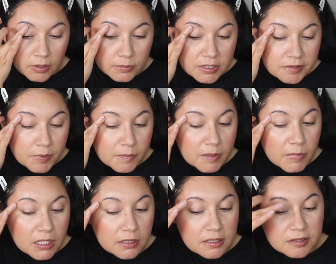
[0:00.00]
I'm just priming my
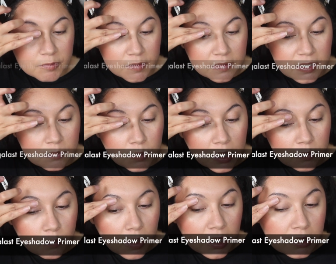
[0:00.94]
lids with the Wet
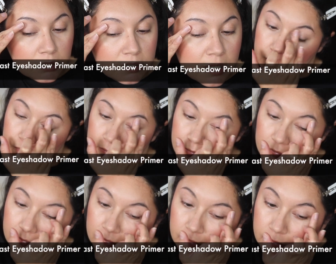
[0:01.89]
n Wild
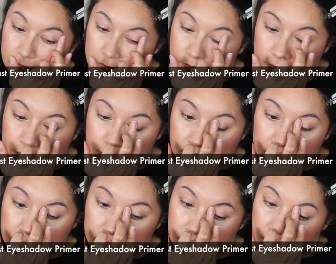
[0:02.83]
Megalast
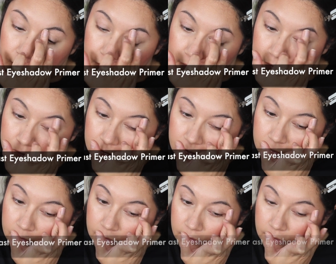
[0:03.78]
eyeshadow primer.